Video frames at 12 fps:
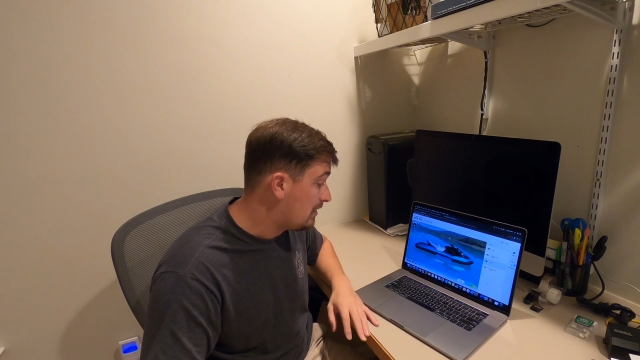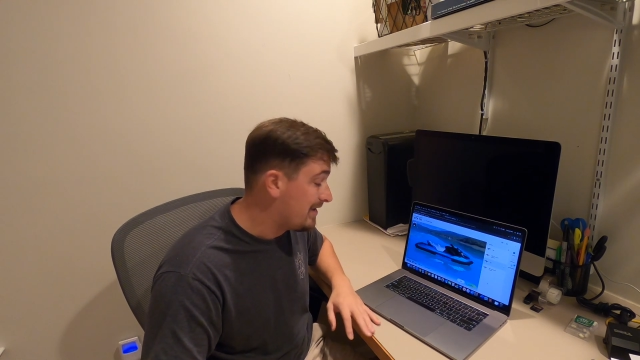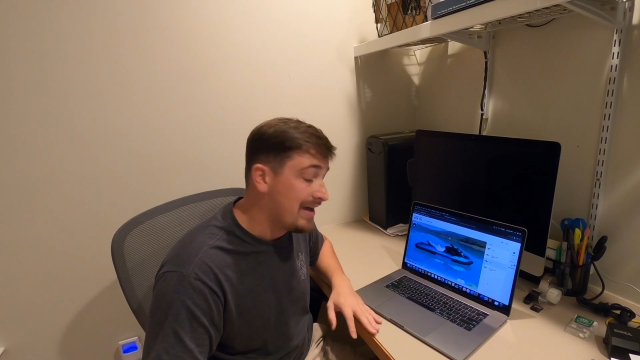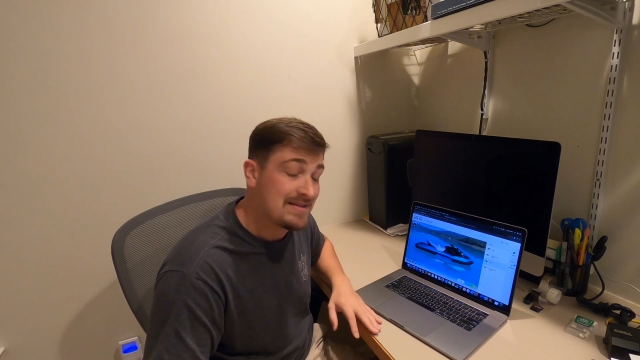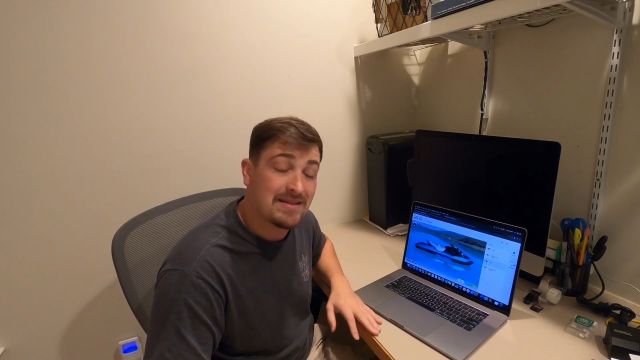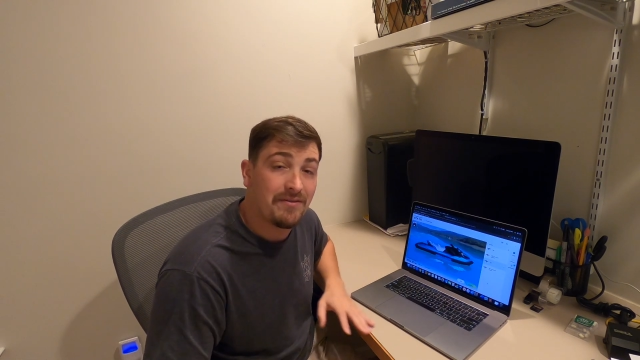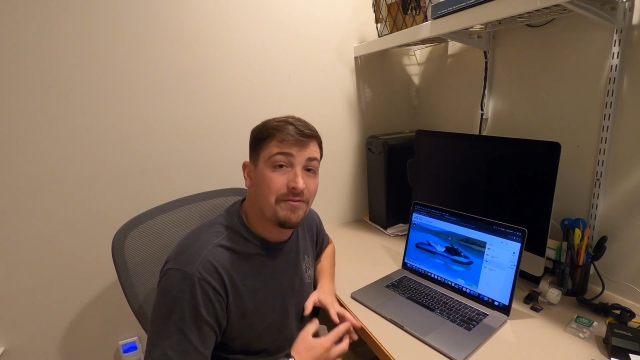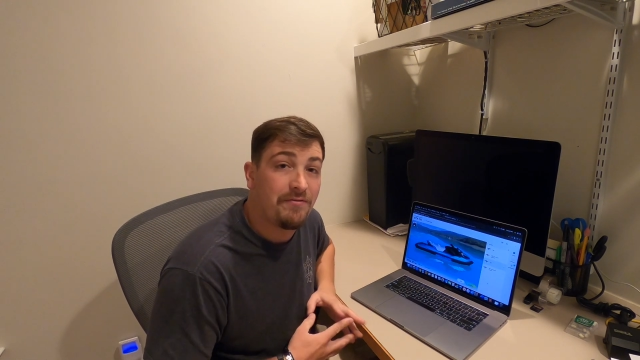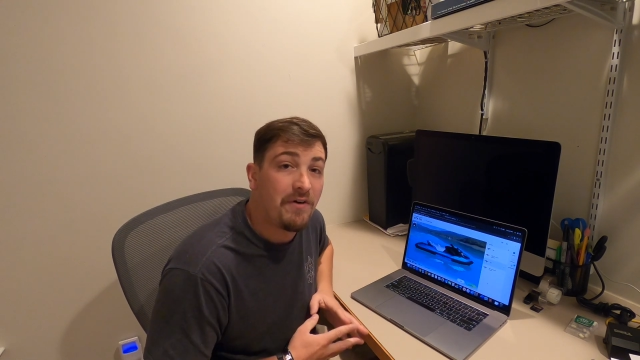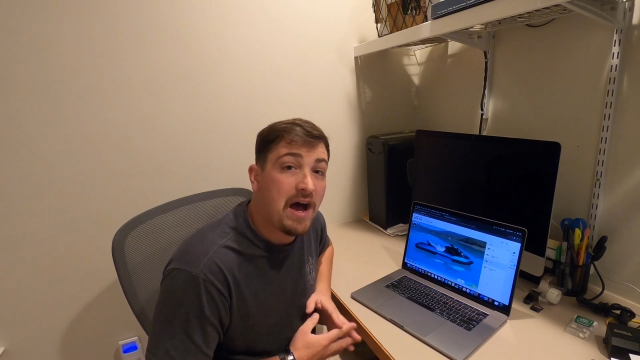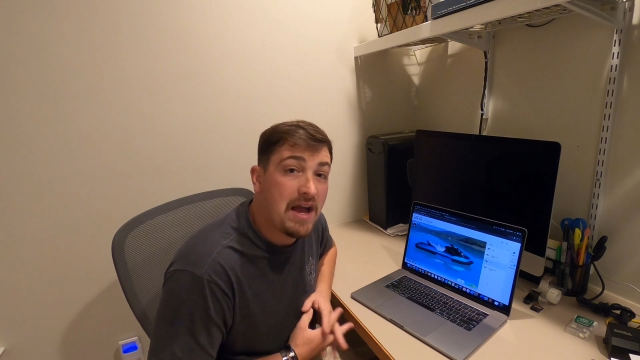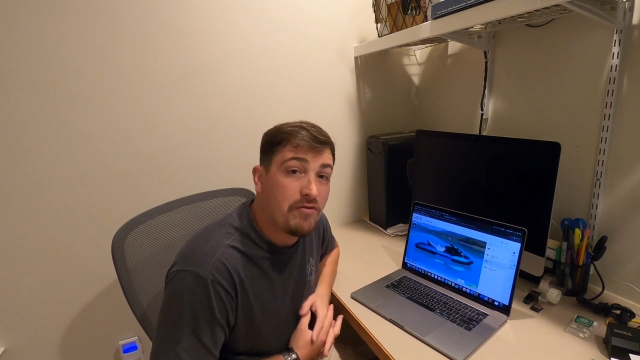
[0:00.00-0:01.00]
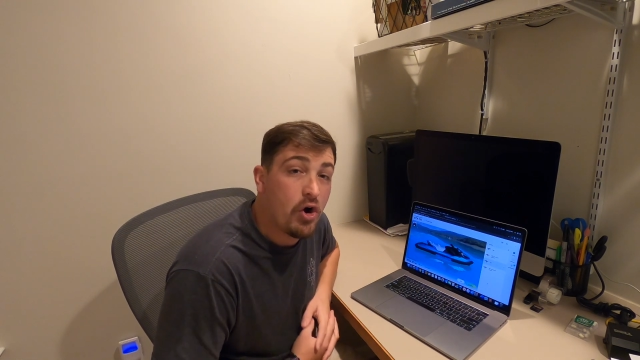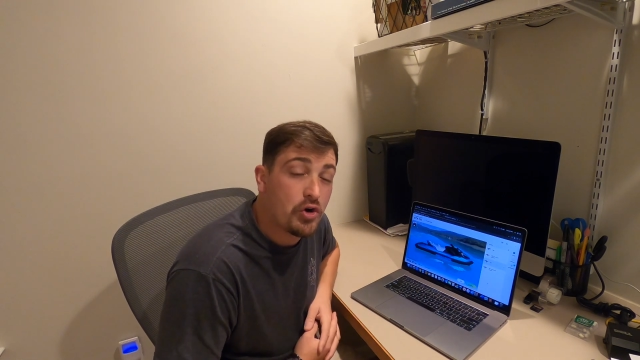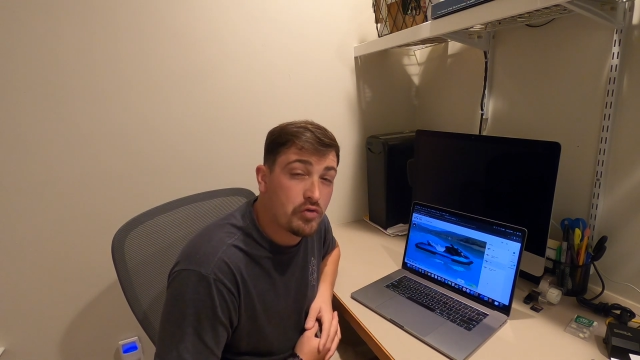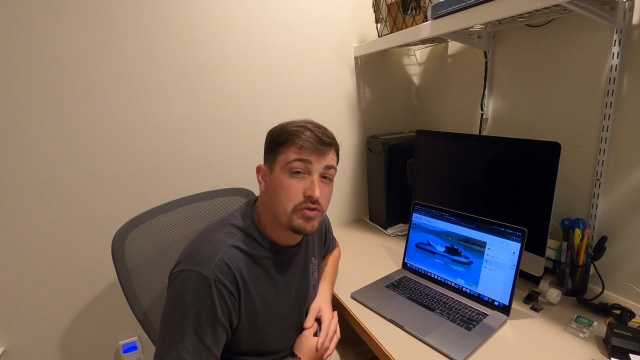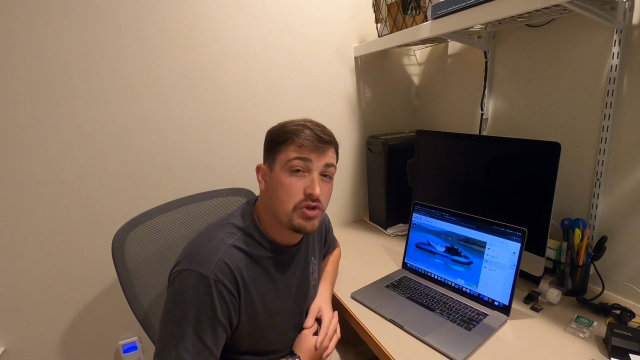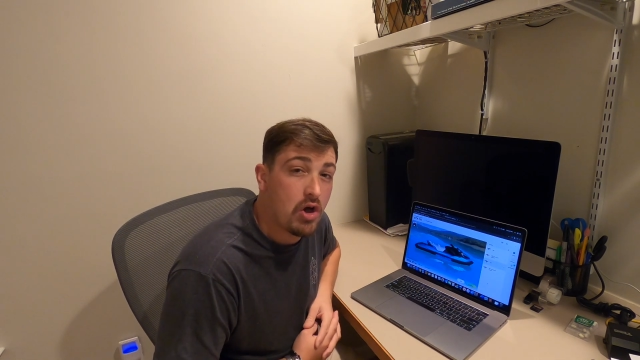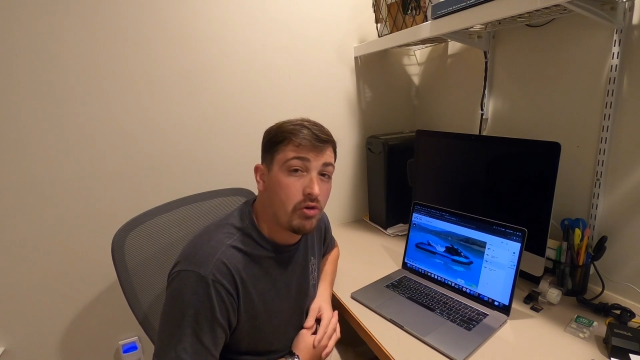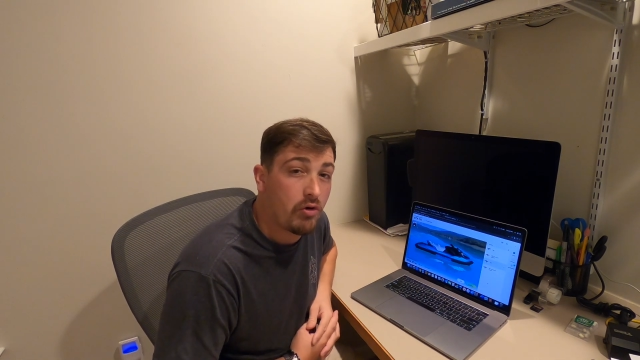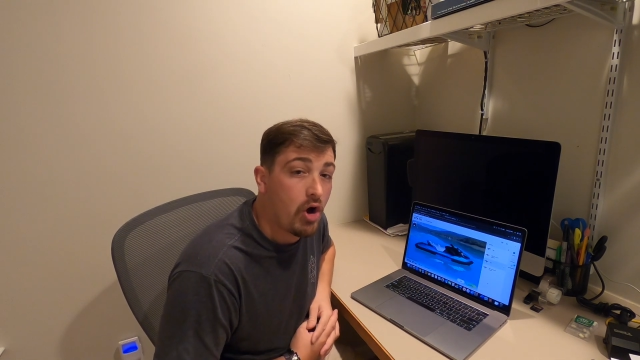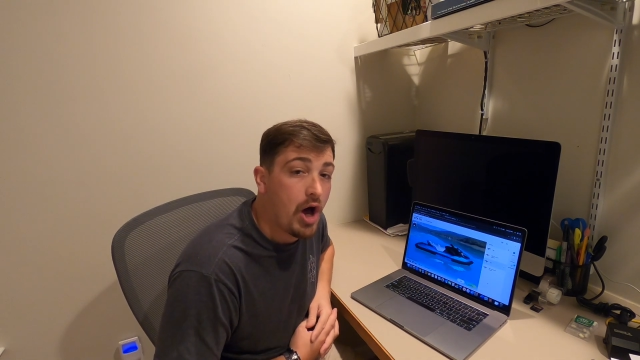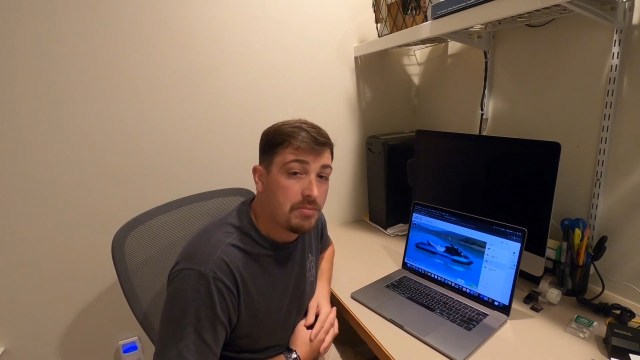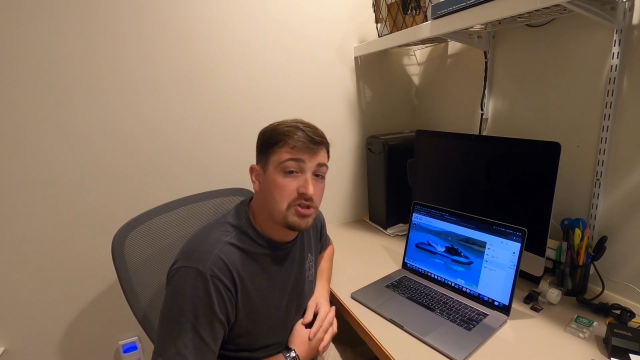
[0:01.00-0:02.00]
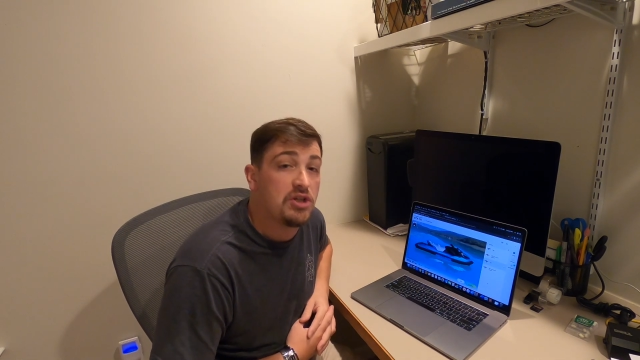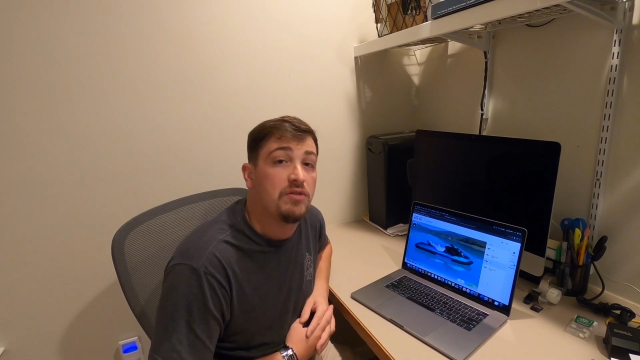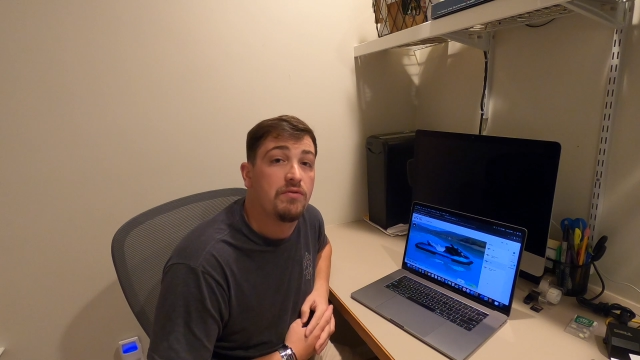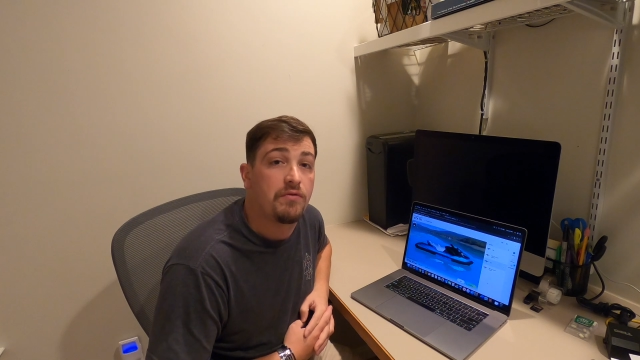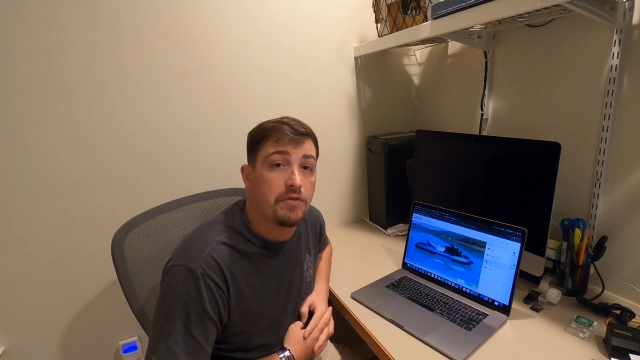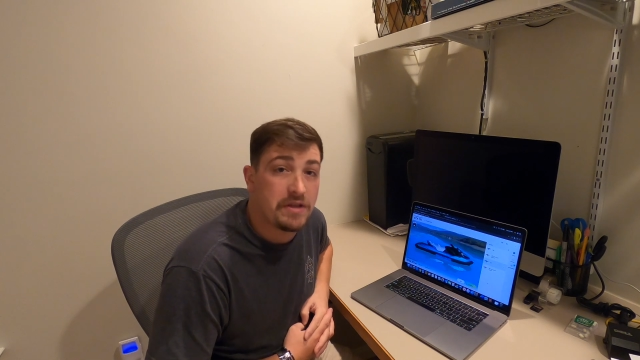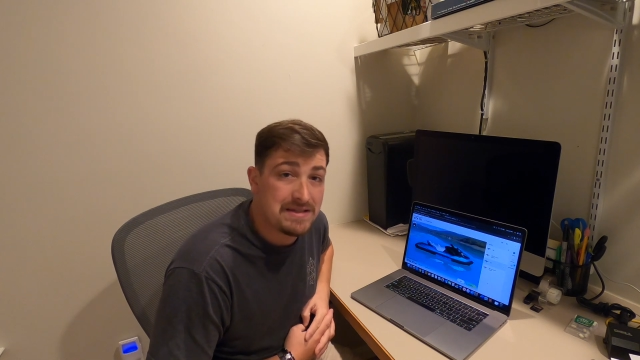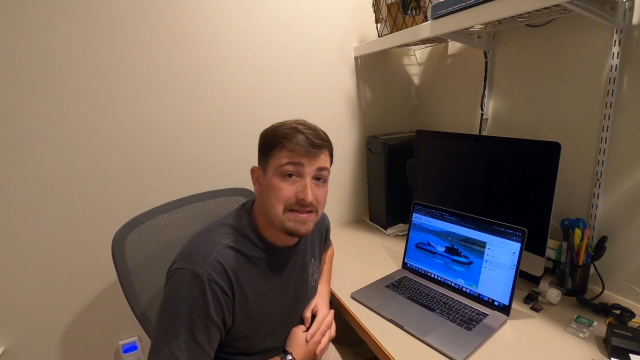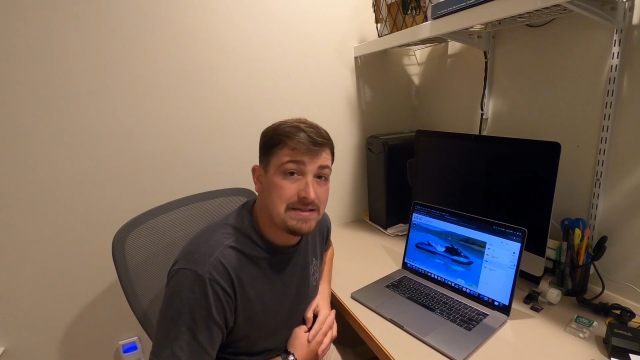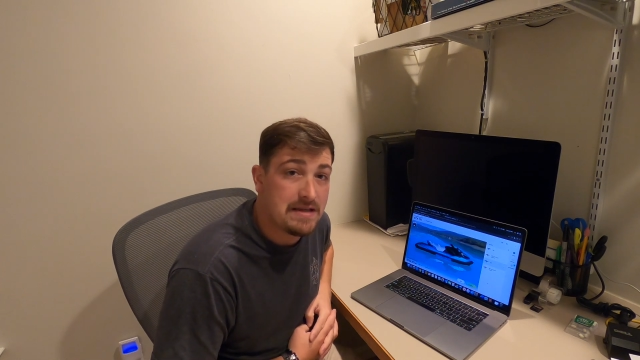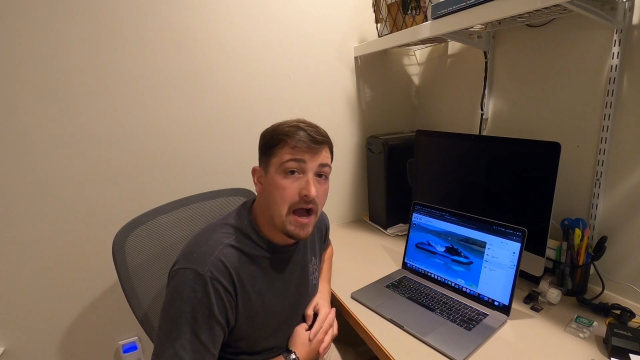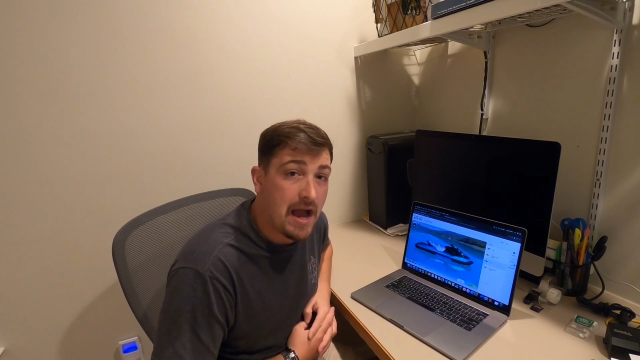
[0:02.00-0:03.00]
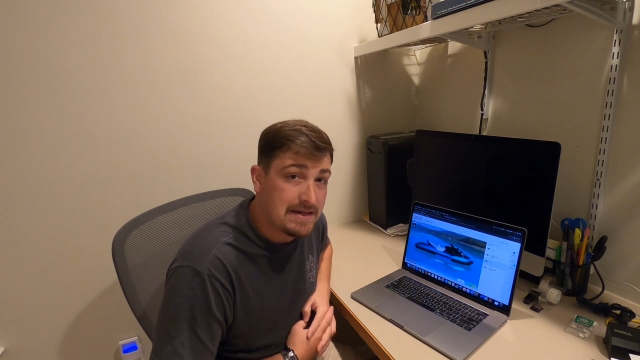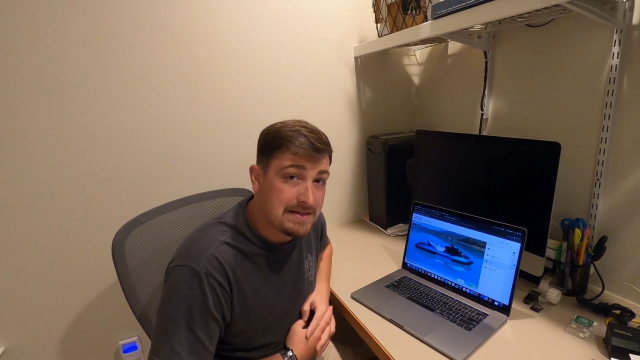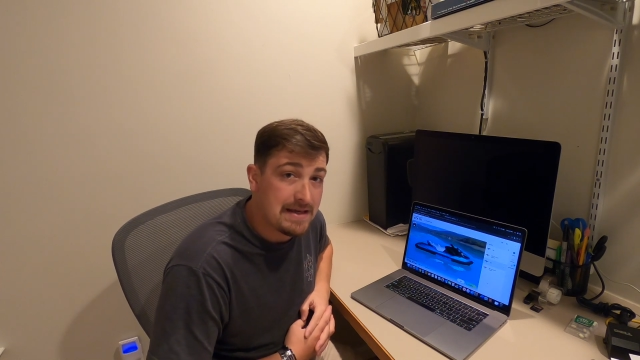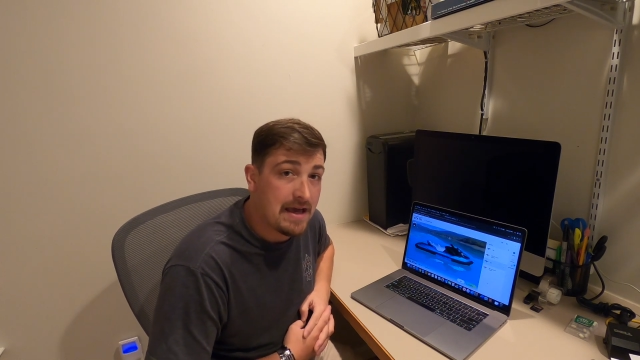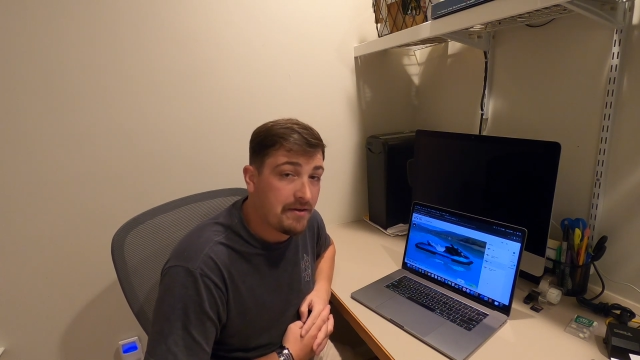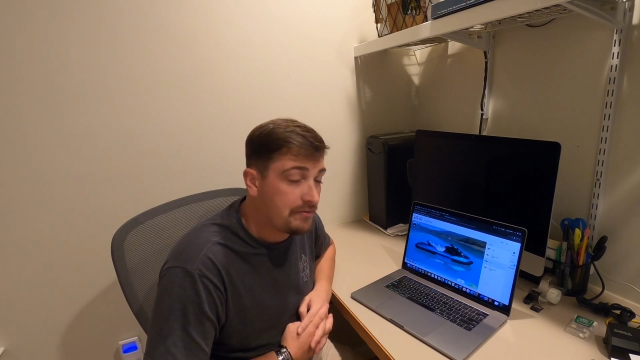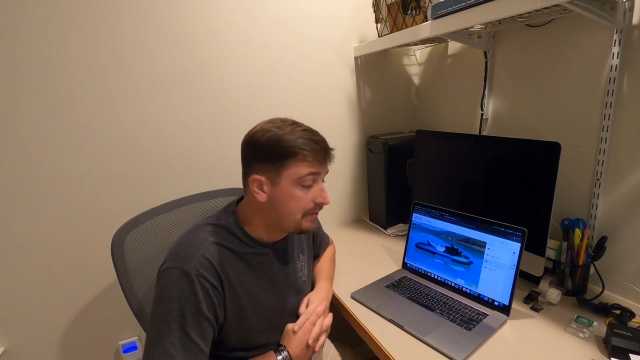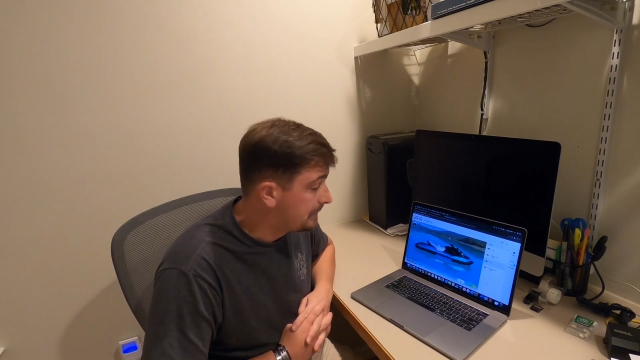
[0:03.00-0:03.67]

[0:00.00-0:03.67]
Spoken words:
It's a $500 option for the IDF.